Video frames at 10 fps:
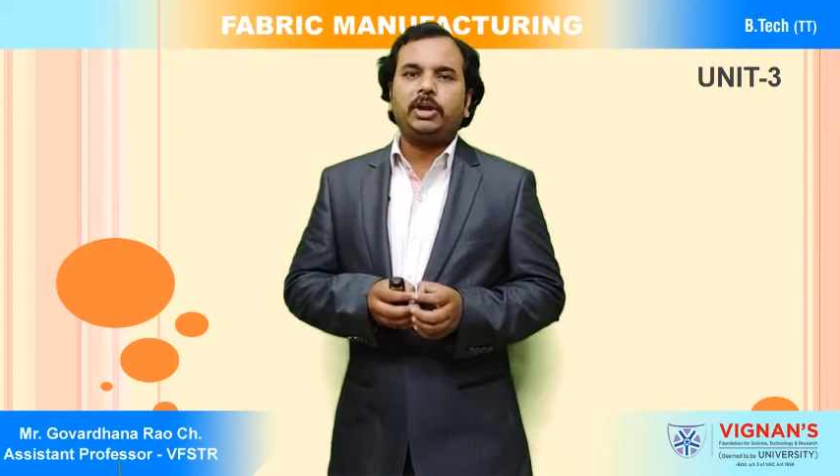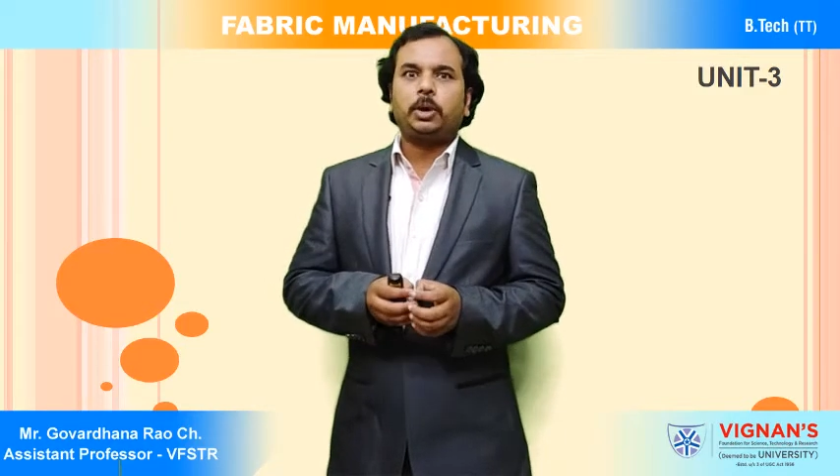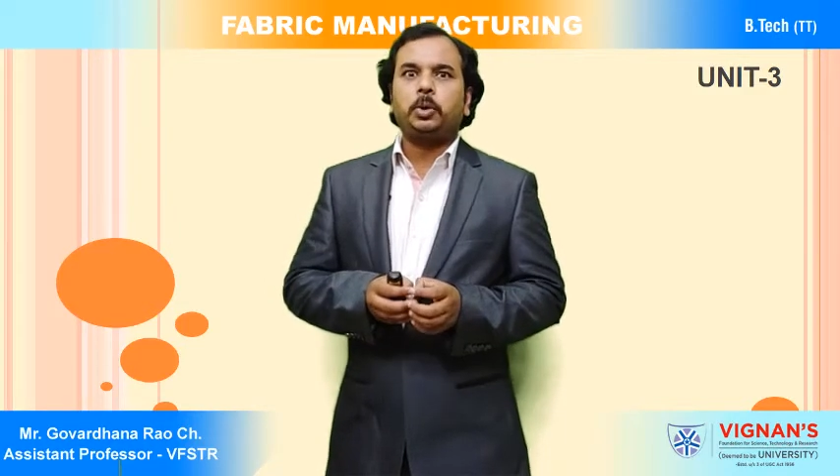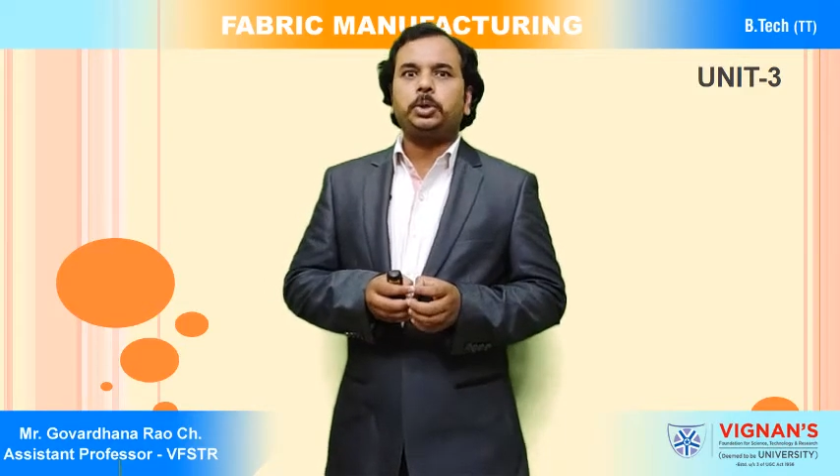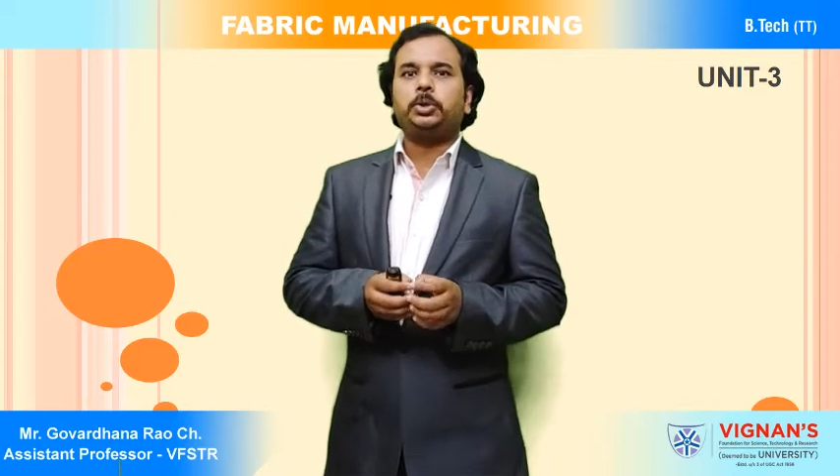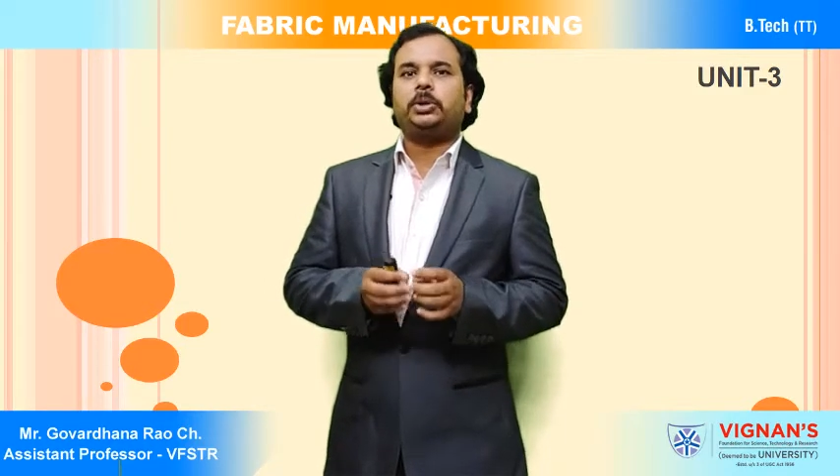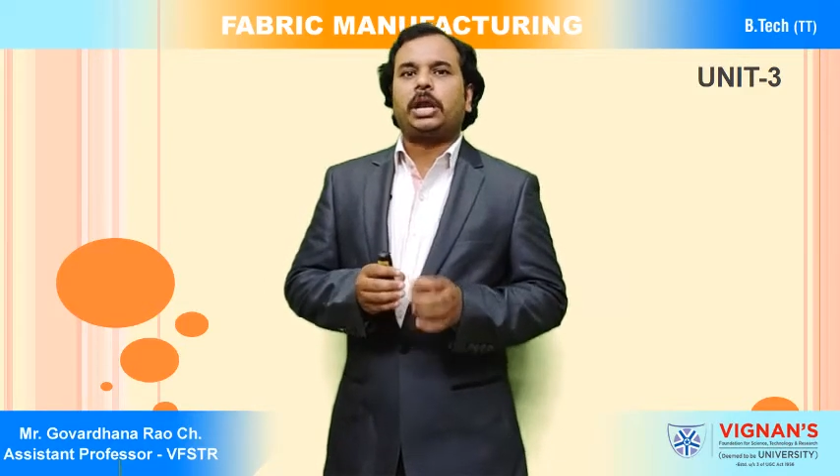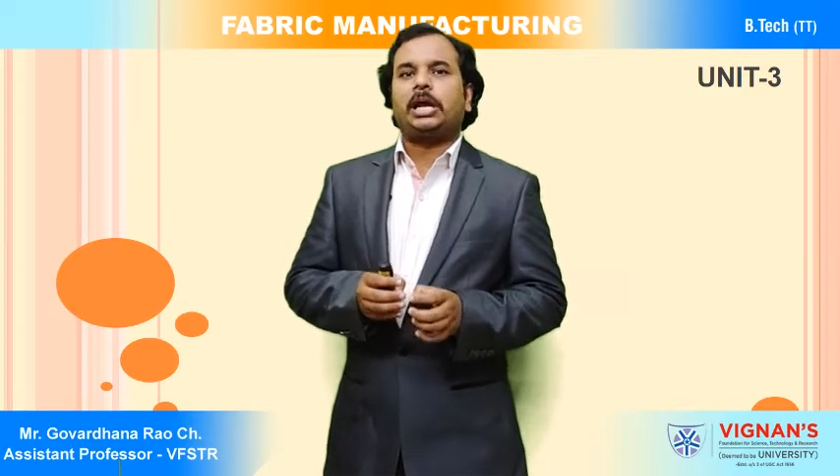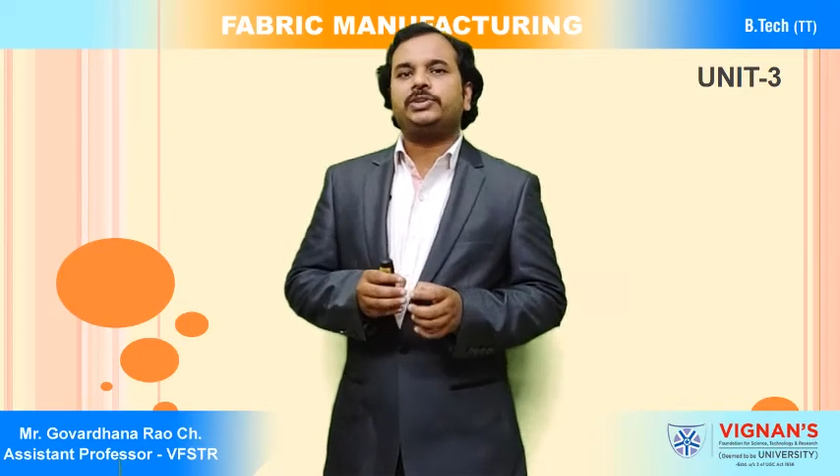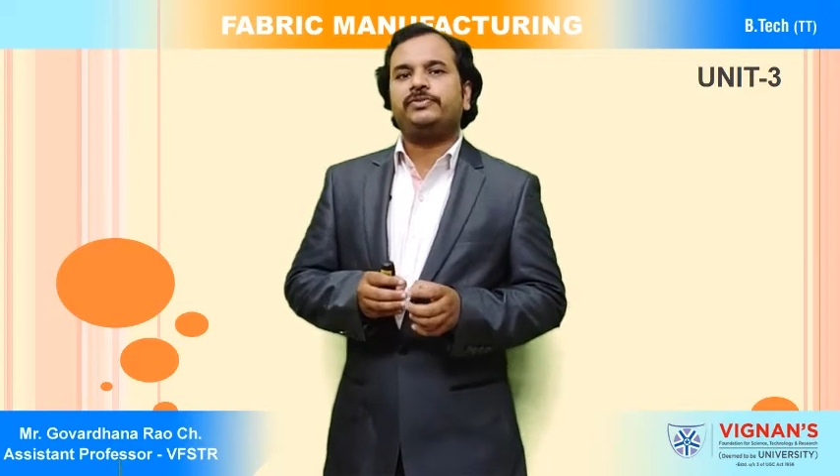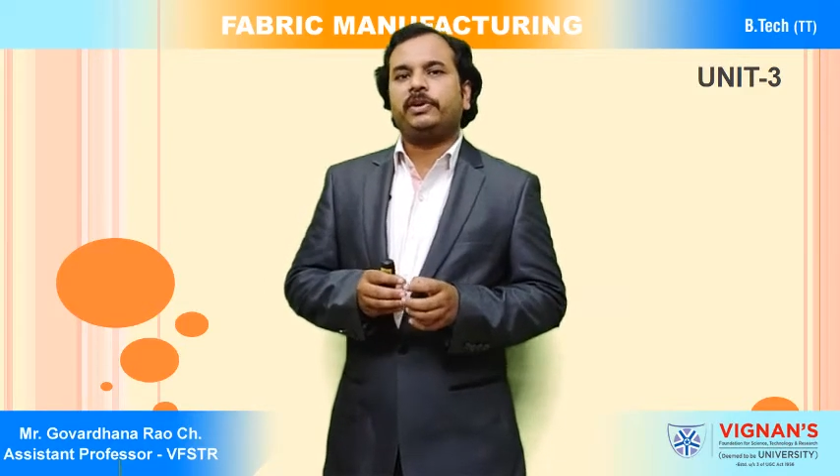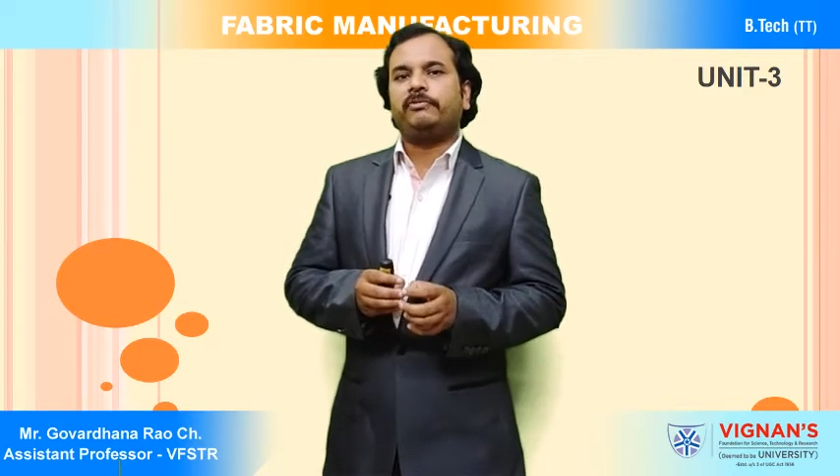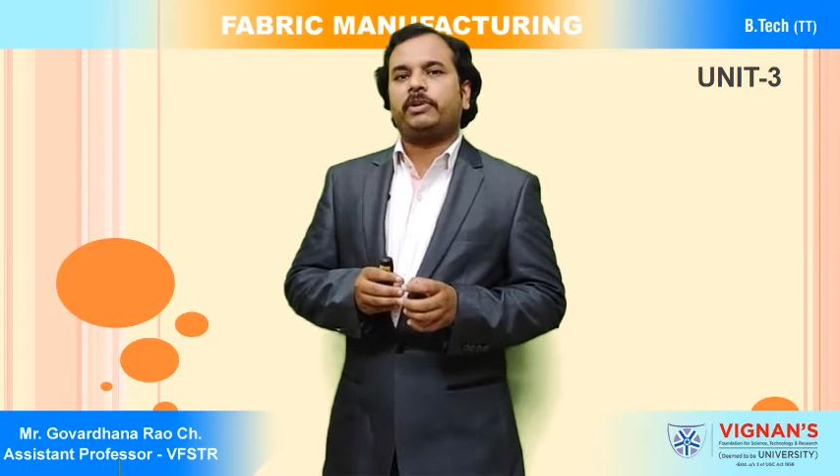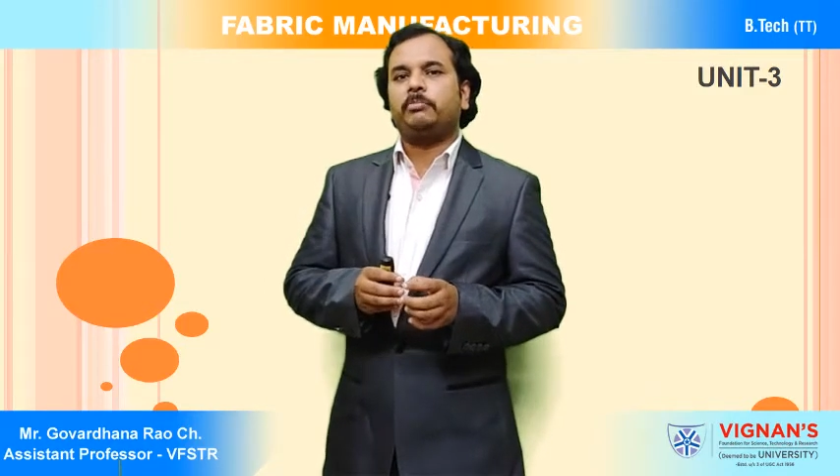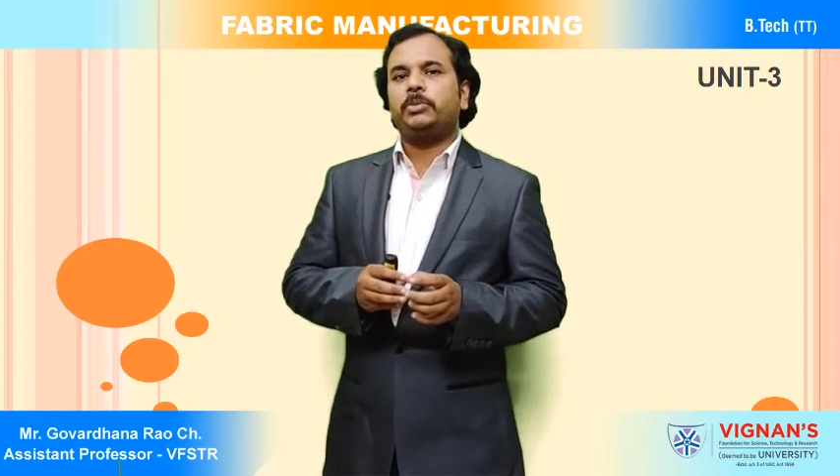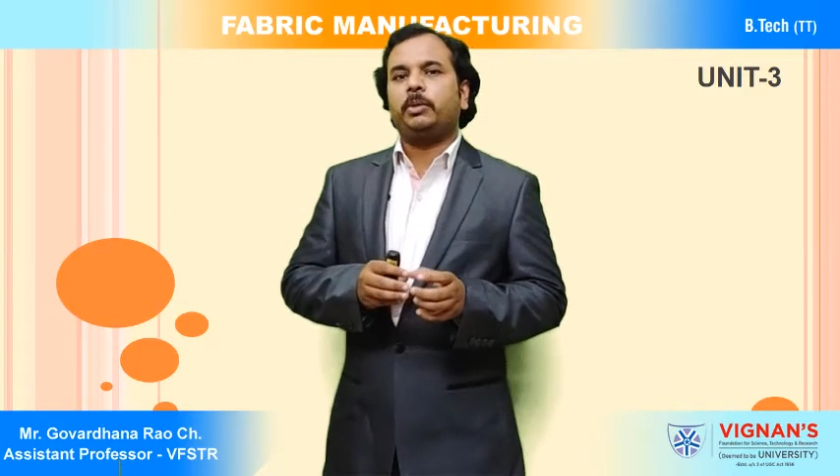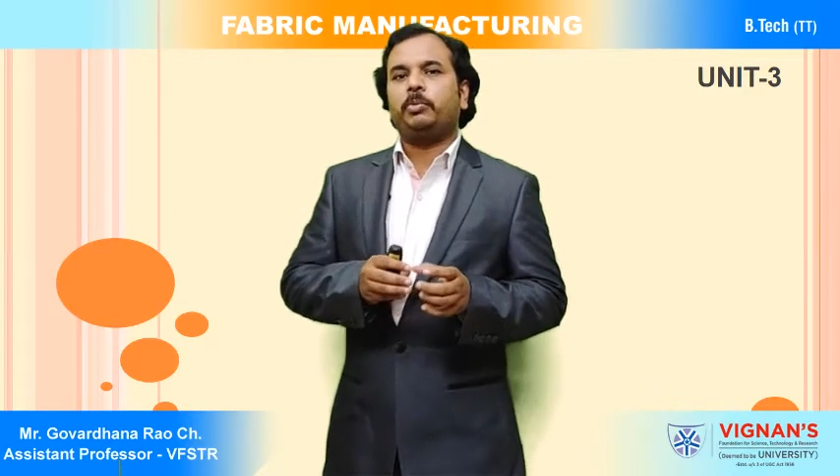we are going to transfer from the